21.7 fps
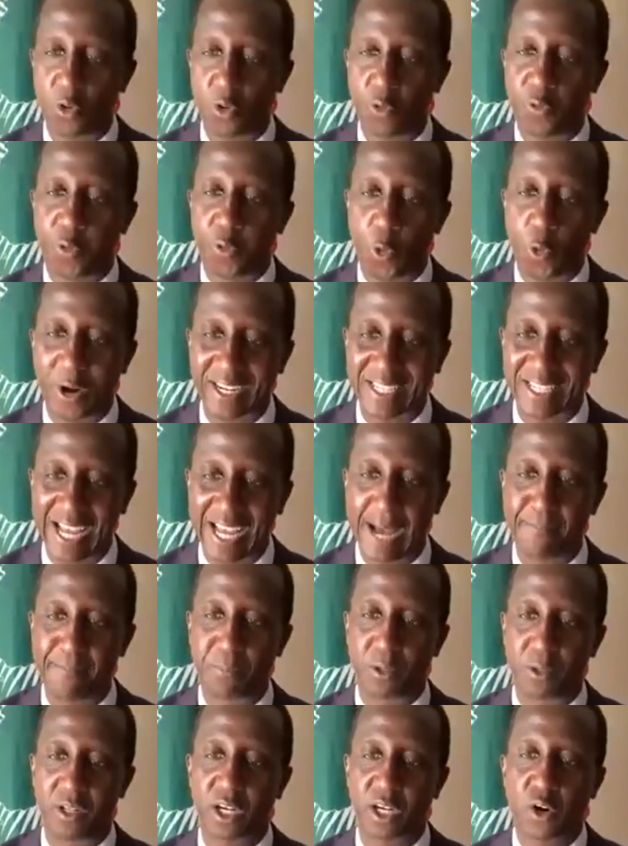For
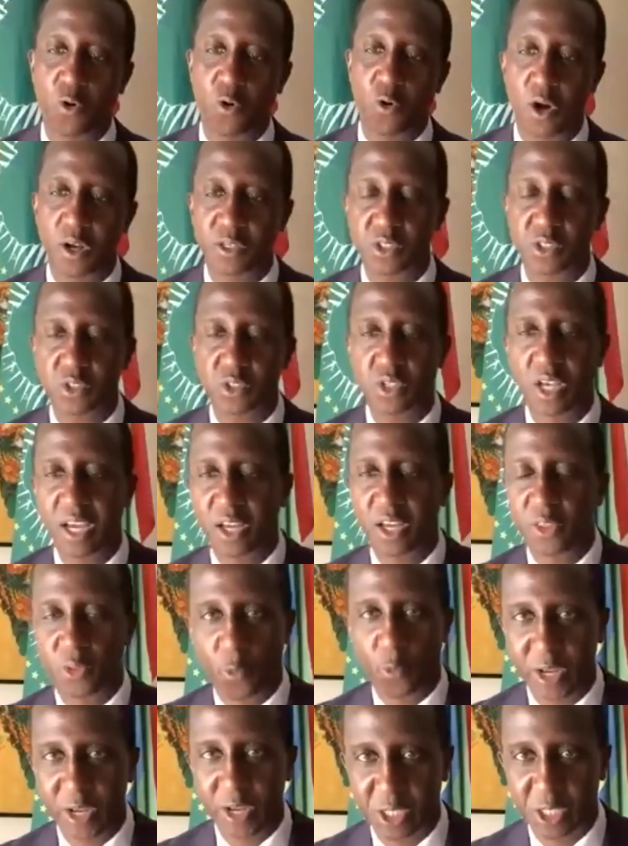example, across
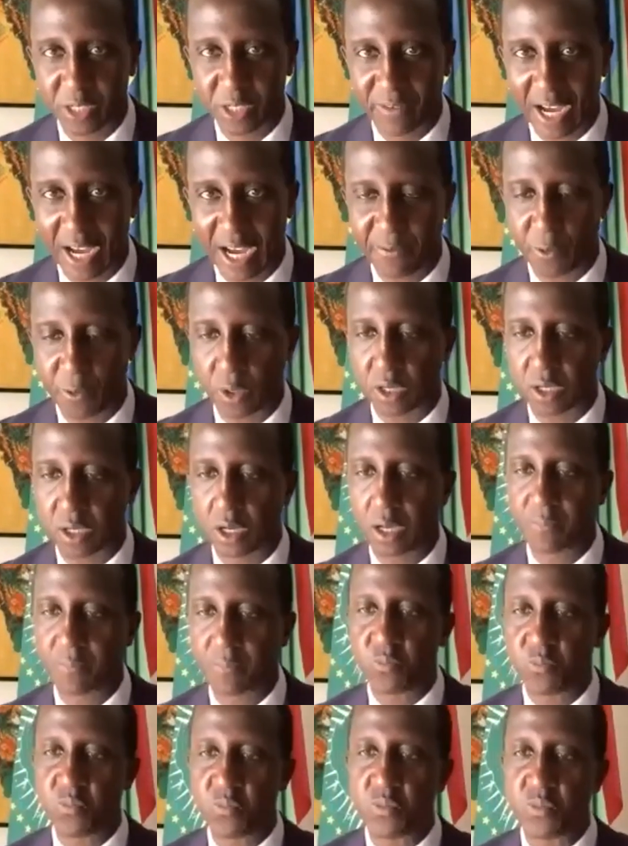the region of Africa,